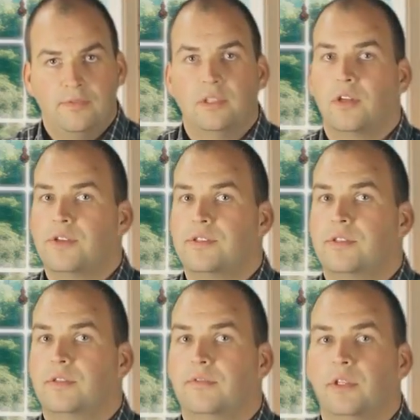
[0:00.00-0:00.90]
We're
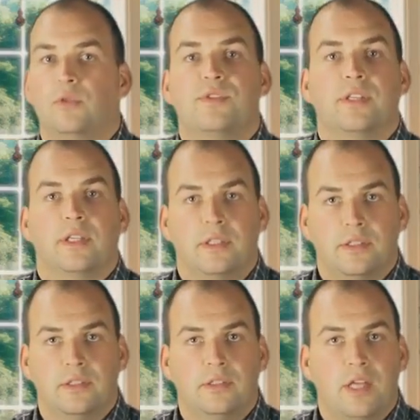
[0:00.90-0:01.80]
losing
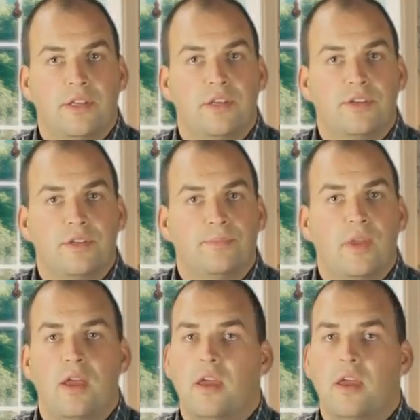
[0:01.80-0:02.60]
energy,